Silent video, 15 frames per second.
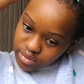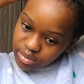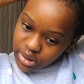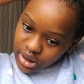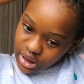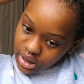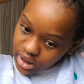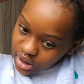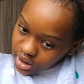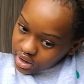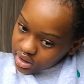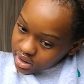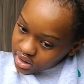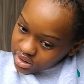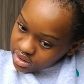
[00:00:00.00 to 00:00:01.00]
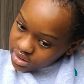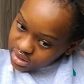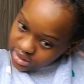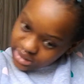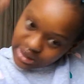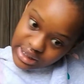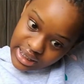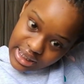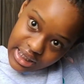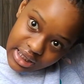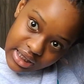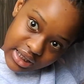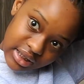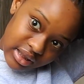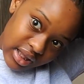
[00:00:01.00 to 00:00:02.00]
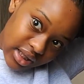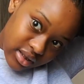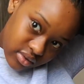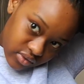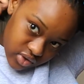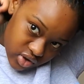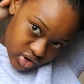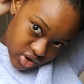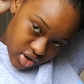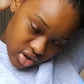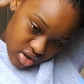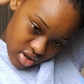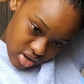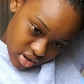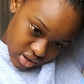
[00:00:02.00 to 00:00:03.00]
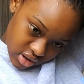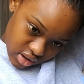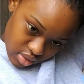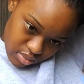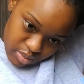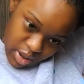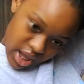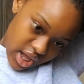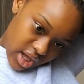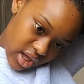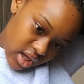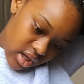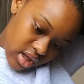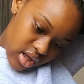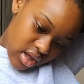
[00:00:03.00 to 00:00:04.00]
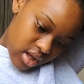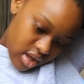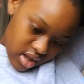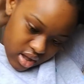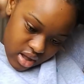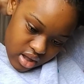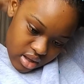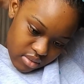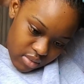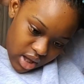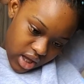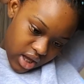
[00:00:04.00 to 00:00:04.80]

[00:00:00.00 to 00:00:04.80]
but it, it is slicking it that's for sure because at the back my